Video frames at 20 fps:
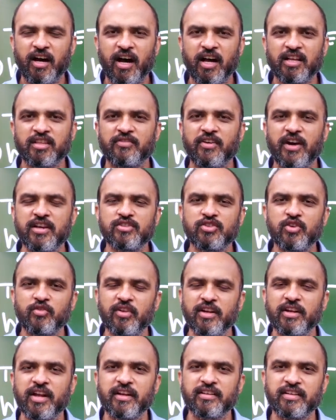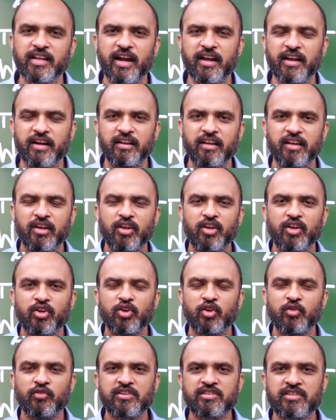otherwise you will get tired
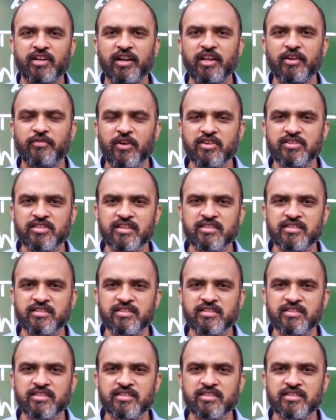you will study for